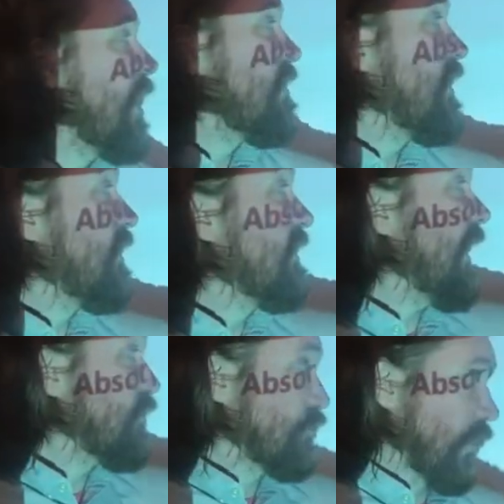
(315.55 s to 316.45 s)
The
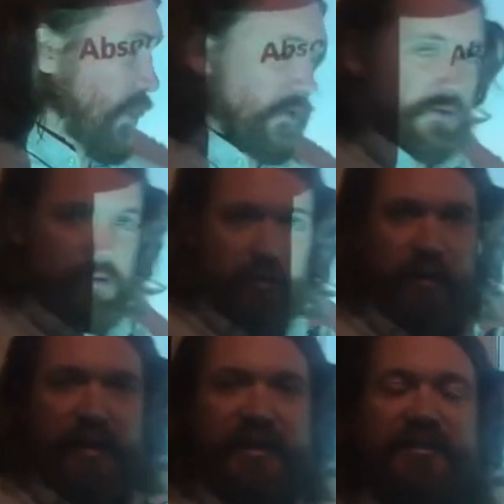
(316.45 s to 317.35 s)
electron
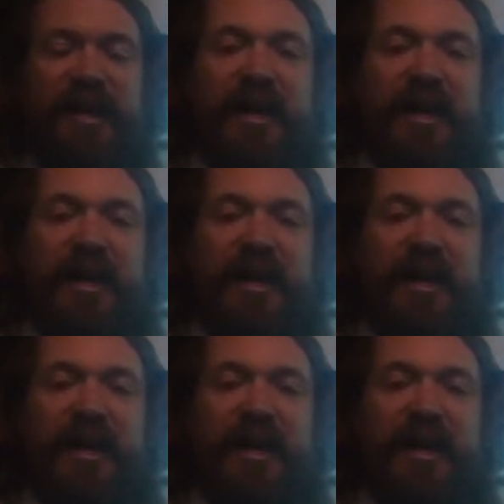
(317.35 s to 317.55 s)
is